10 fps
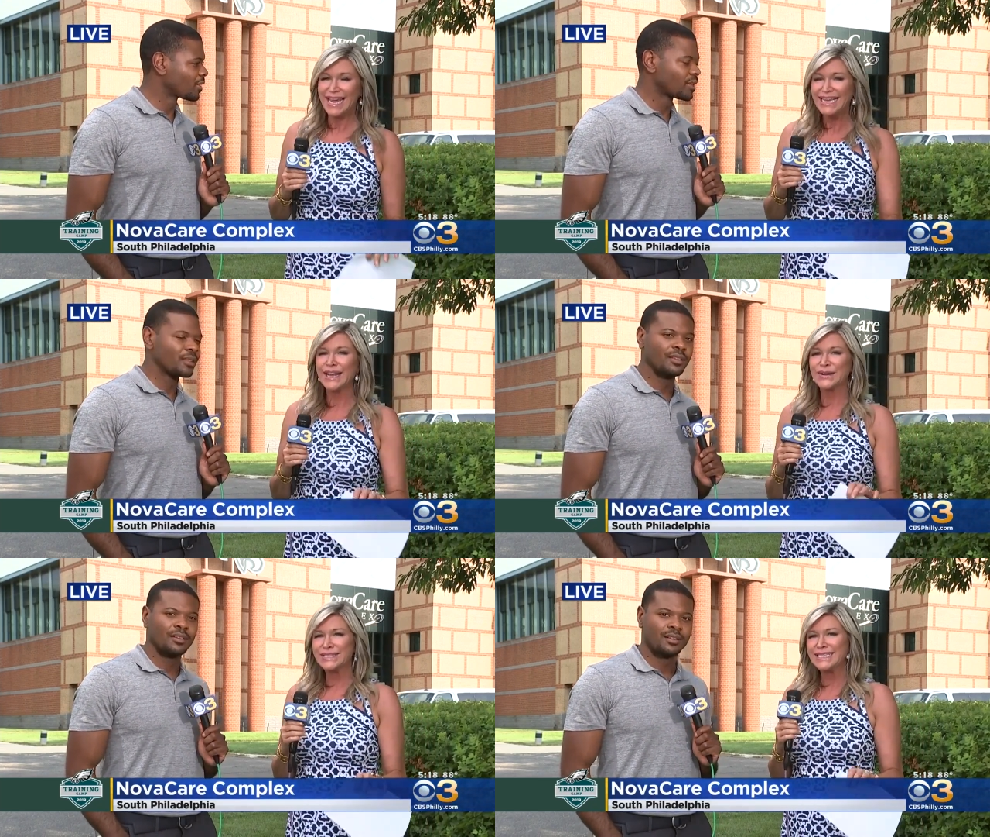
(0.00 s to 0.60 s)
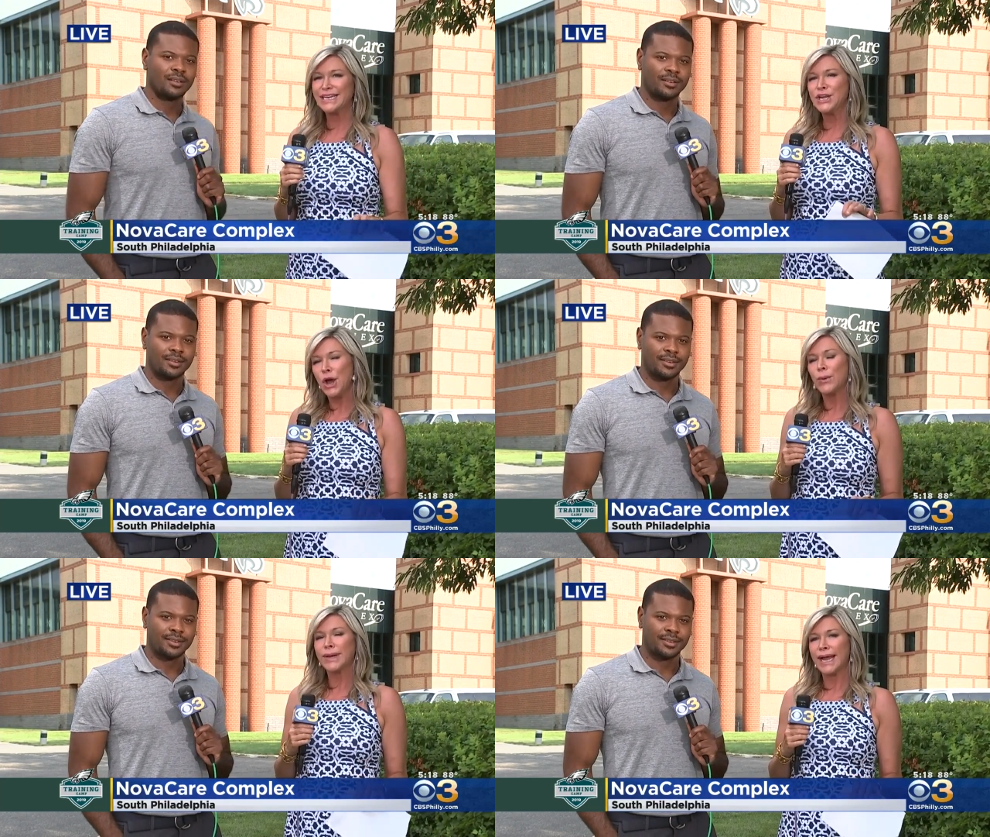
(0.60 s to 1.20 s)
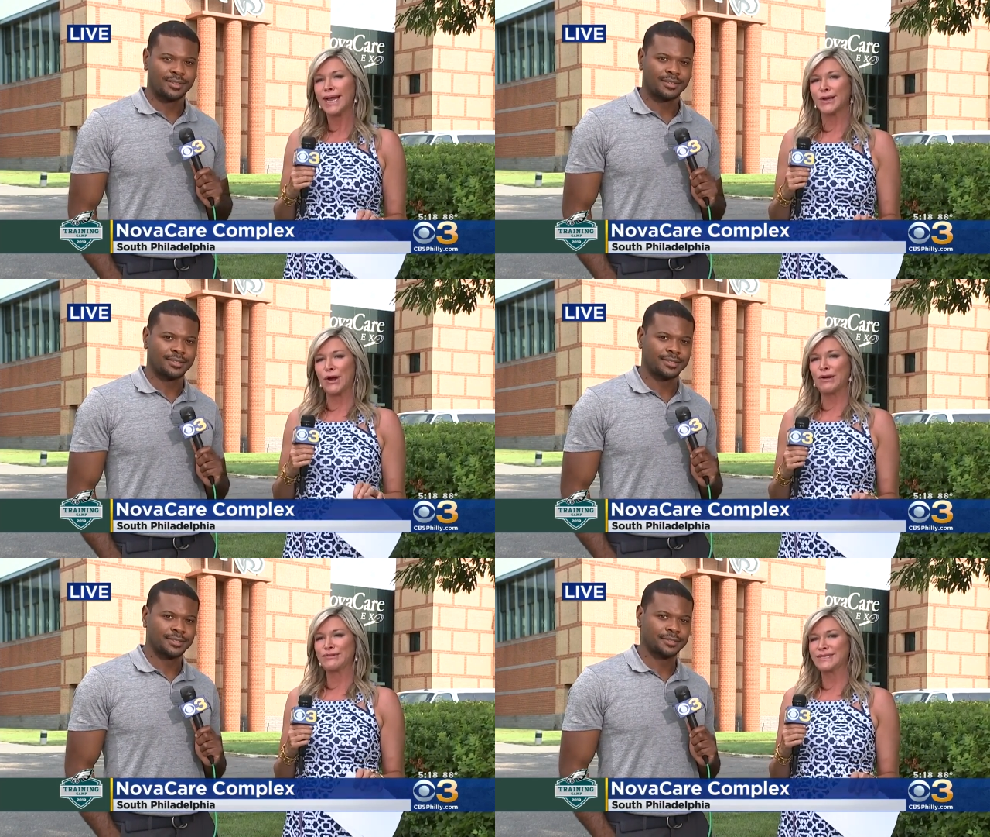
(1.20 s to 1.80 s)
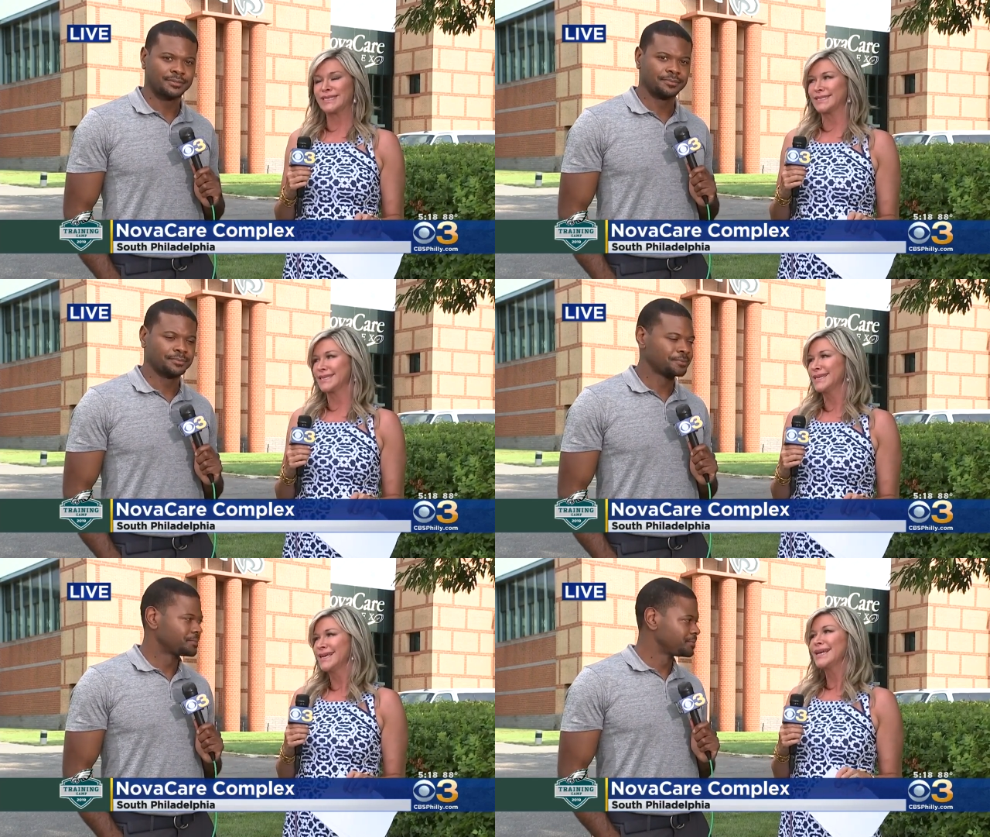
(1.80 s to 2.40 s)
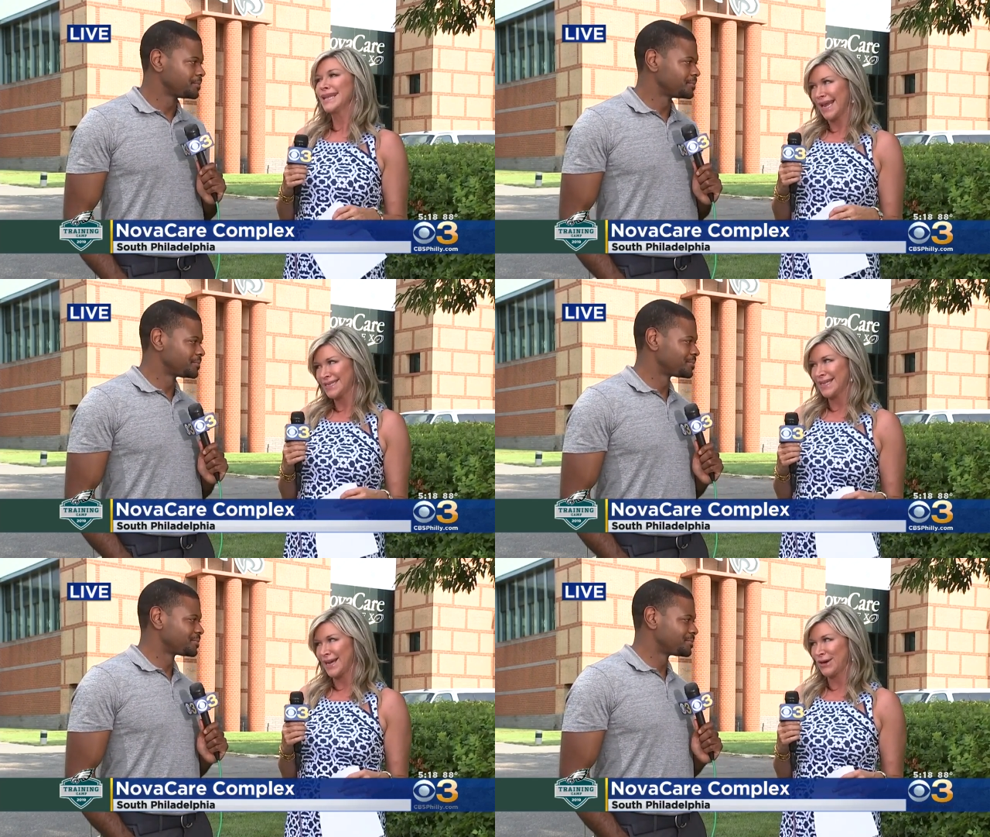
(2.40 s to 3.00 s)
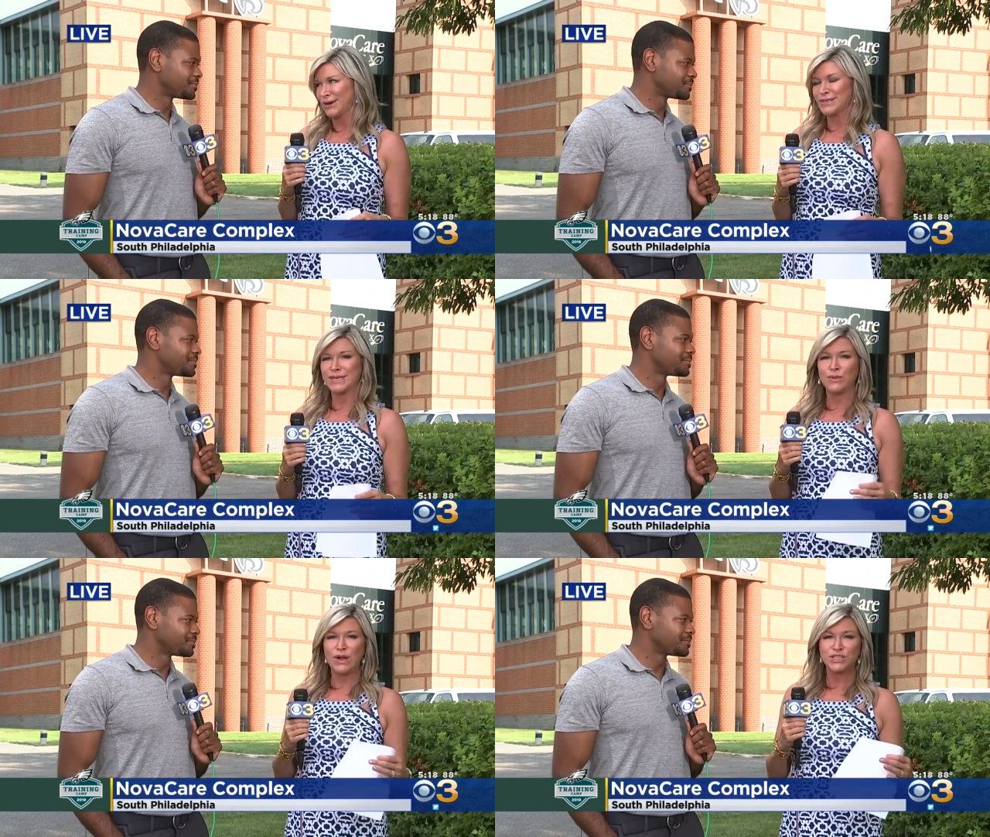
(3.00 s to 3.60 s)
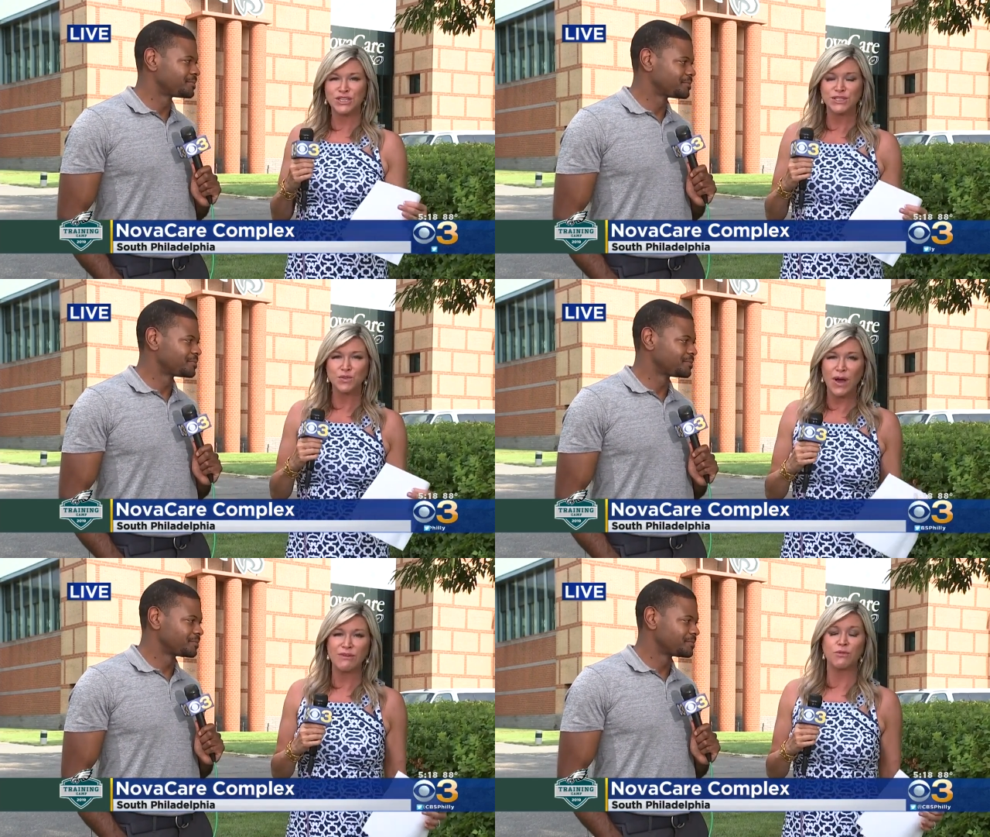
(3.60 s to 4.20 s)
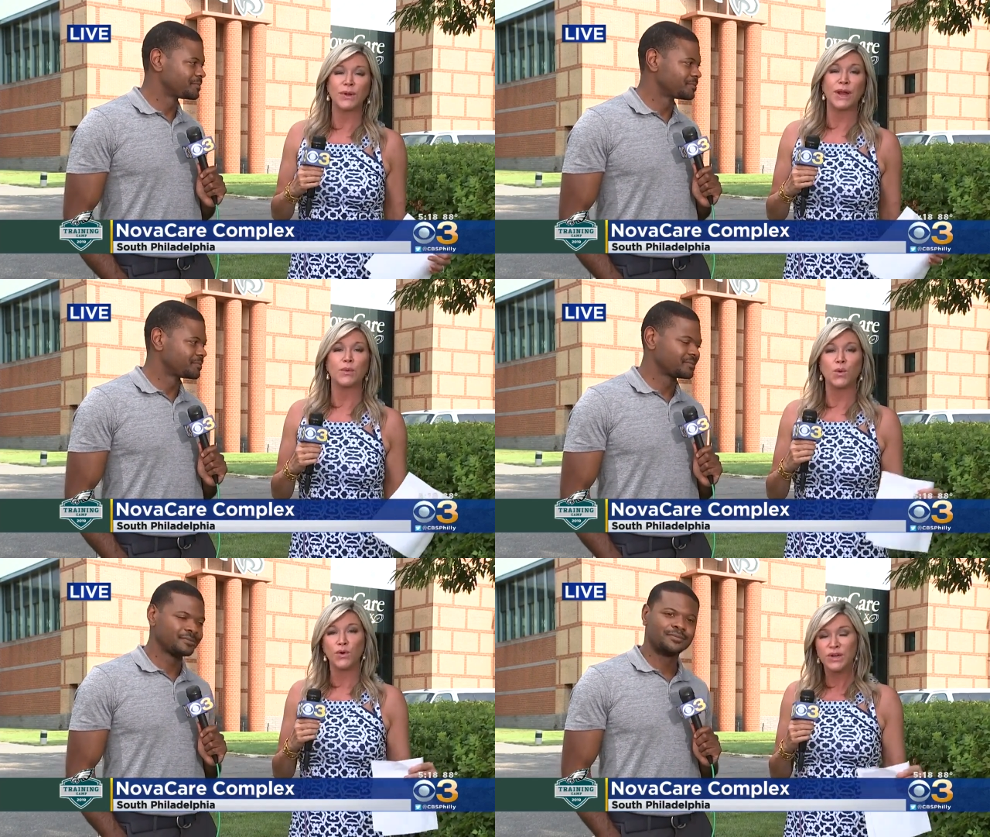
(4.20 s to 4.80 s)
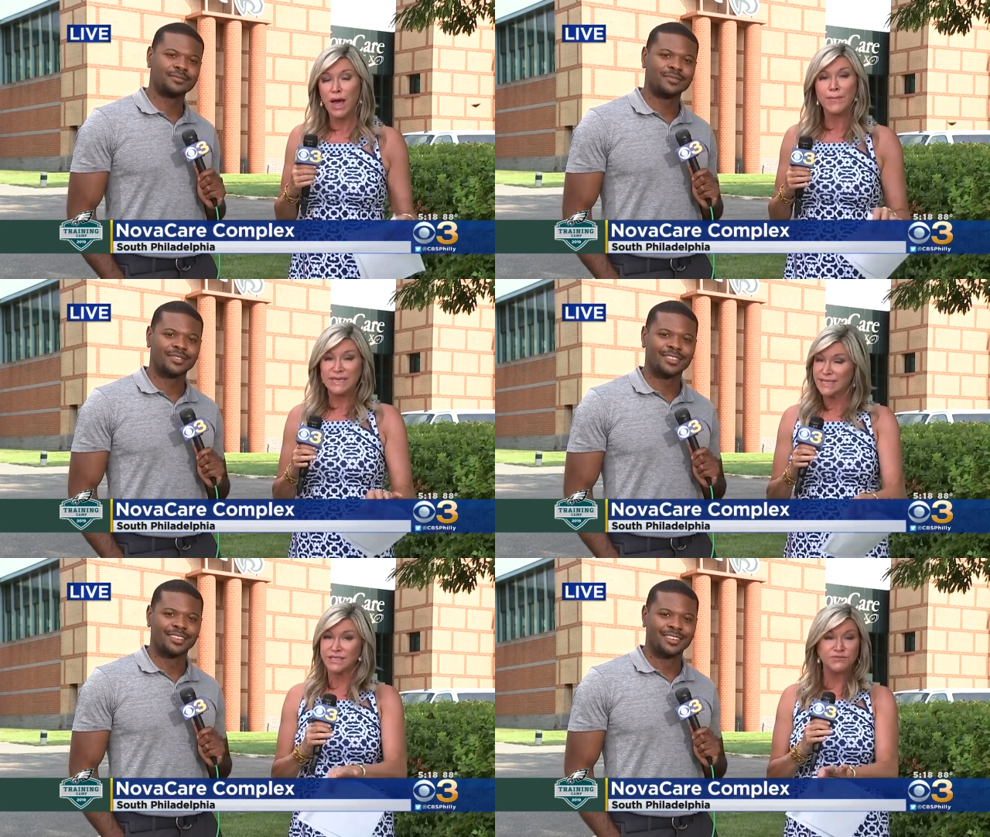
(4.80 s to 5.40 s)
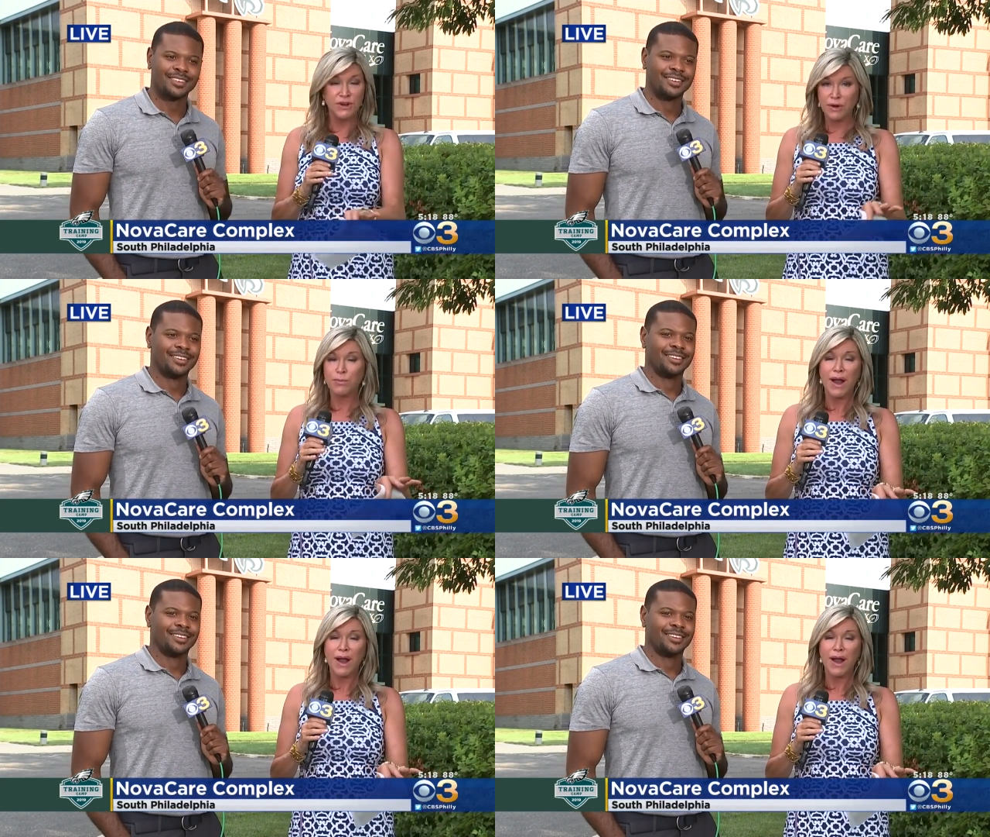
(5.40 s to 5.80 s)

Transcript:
Speaker 1: I guarantee no one had an off season like Zach Ertz. He watched his wife win a World Cup, and he says he's very